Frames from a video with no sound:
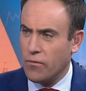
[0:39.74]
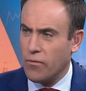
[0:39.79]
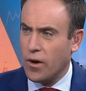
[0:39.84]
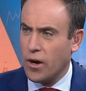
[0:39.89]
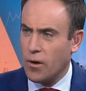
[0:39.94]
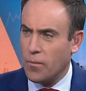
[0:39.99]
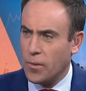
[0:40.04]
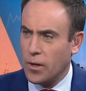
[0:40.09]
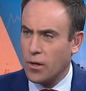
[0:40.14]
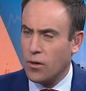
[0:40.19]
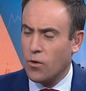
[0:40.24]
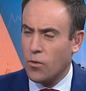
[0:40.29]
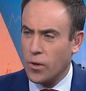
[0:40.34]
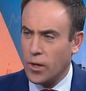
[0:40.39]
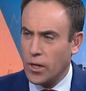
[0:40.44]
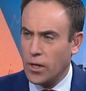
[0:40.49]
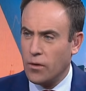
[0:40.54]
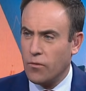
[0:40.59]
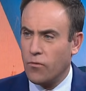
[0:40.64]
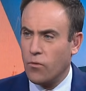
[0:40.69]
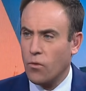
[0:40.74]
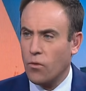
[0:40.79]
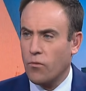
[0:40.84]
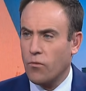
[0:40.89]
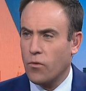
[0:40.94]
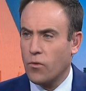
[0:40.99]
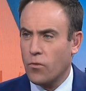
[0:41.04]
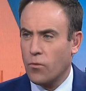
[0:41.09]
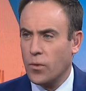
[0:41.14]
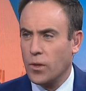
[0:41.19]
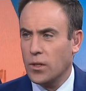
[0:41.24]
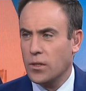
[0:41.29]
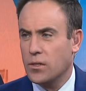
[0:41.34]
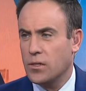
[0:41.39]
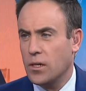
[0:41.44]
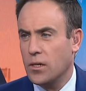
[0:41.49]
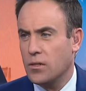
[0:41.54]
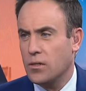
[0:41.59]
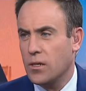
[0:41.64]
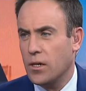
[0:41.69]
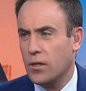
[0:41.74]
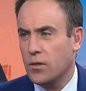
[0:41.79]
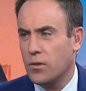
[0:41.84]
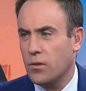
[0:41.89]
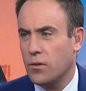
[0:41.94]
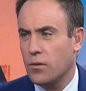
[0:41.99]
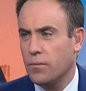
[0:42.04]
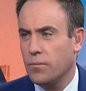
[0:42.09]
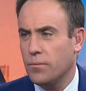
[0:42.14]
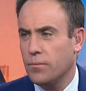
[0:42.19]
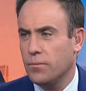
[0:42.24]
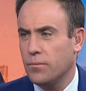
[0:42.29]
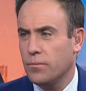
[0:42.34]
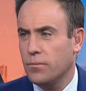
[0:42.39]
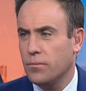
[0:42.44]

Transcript: rate environment created for, for the real estate sector?